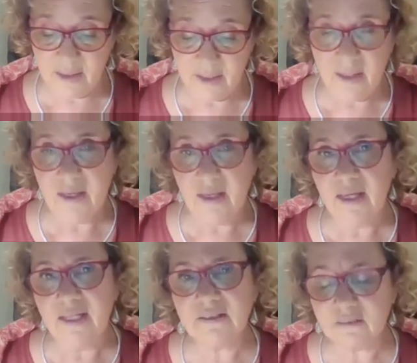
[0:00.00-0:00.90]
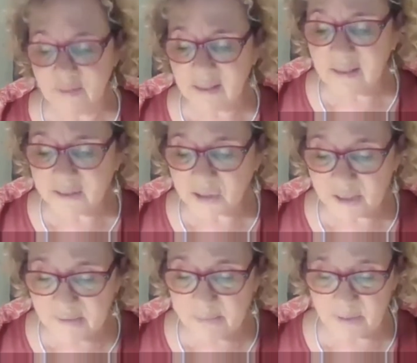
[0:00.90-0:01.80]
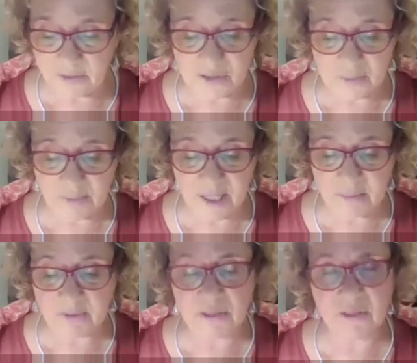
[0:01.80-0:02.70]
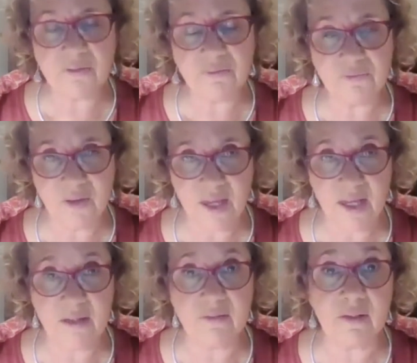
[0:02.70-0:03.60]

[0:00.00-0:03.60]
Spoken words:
It's a real achievement to be able to convey the